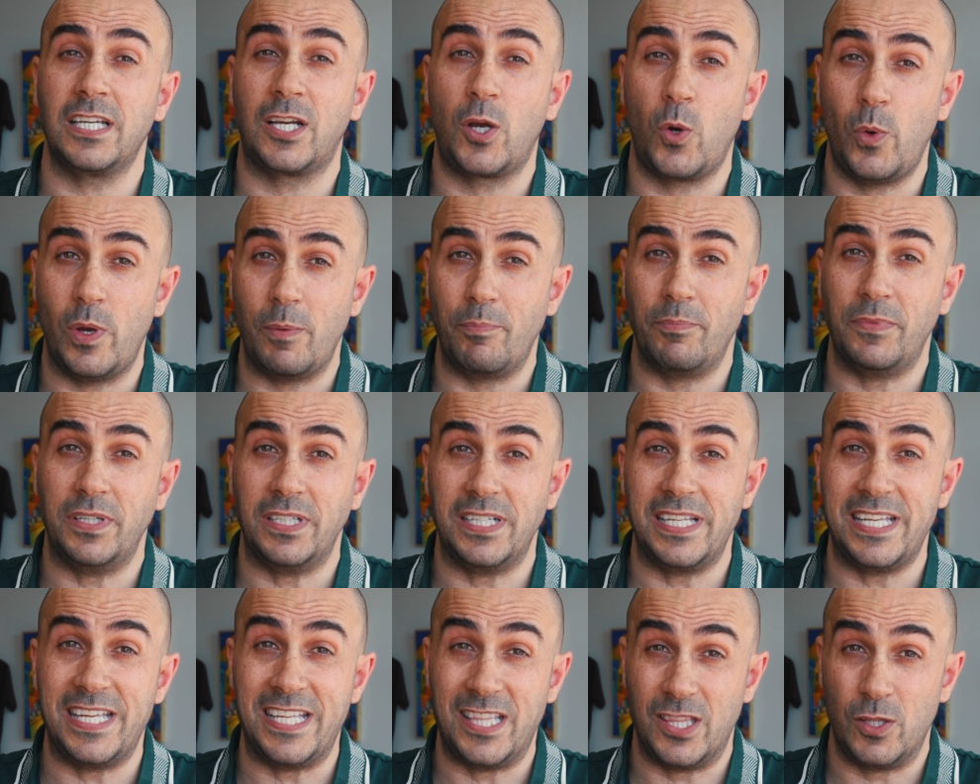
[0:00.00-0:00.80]

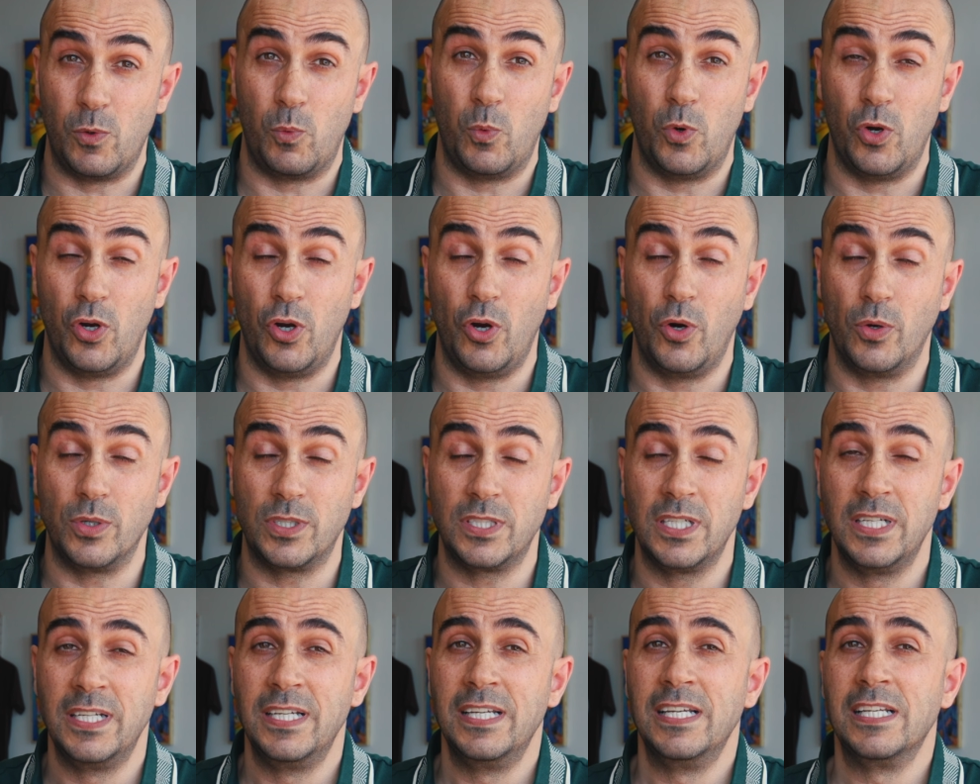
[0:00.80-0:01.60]
equipment in the
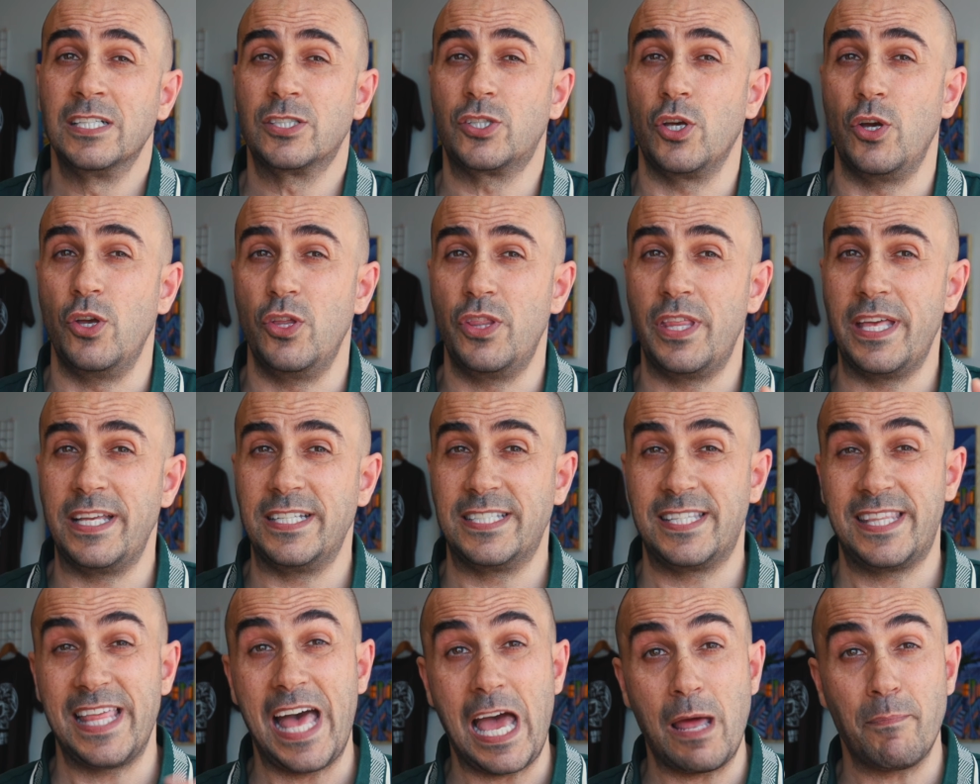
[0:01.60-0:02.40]
world, so
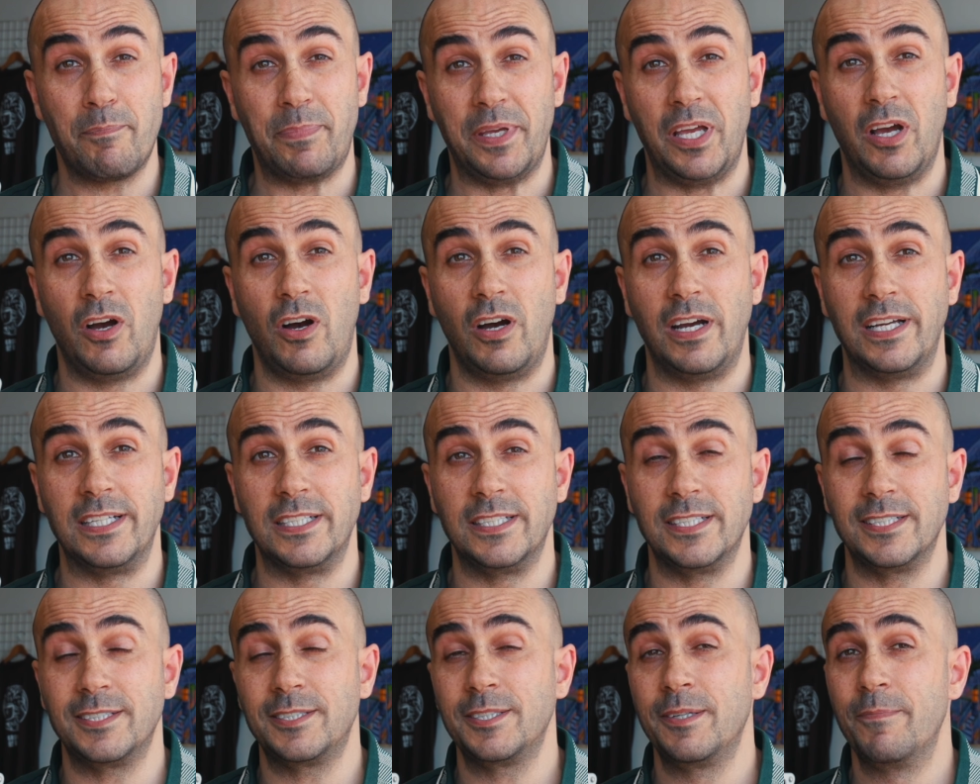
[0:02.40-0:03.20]
there's that behind
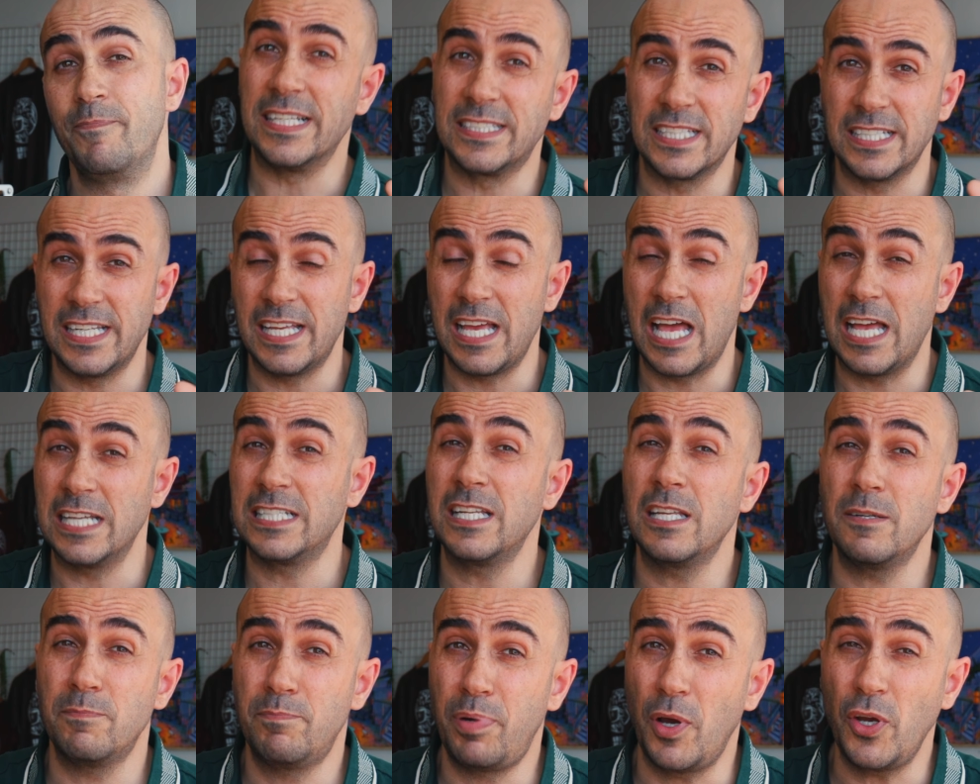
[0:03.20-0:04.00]
it. As an
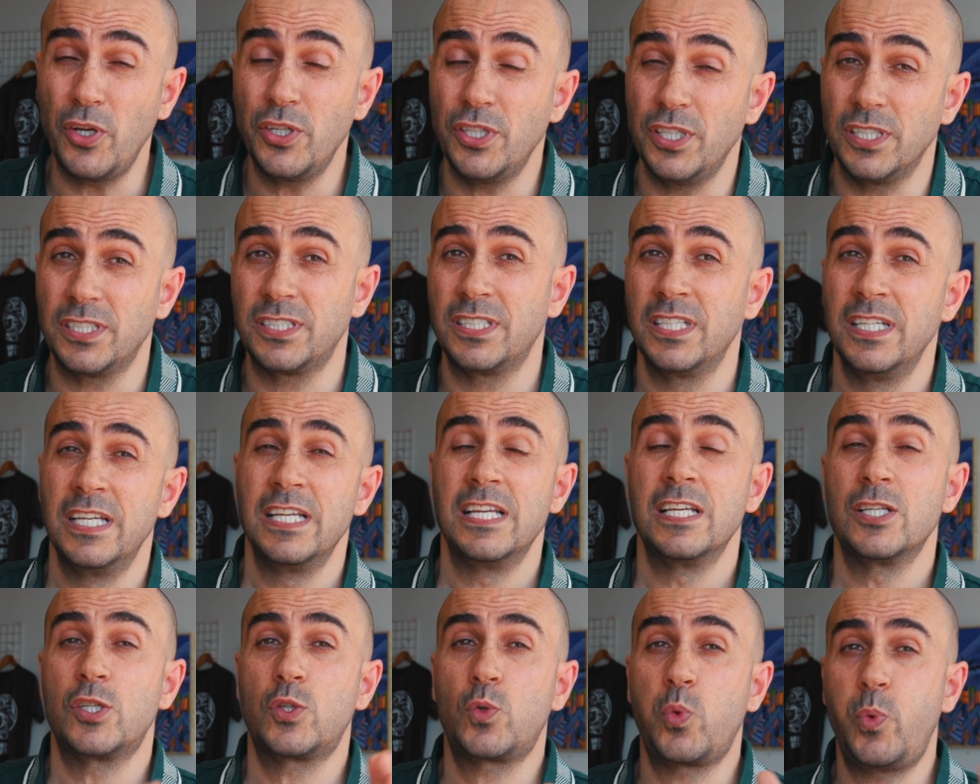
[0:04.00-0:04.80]
added bonus,
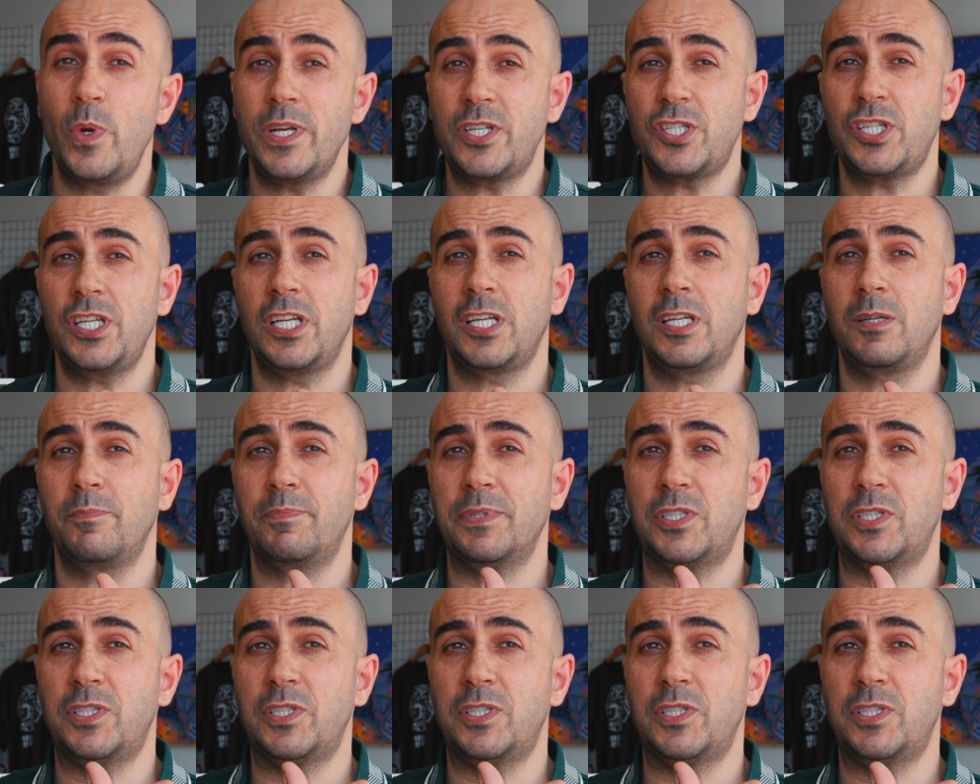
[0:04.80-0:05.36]
switching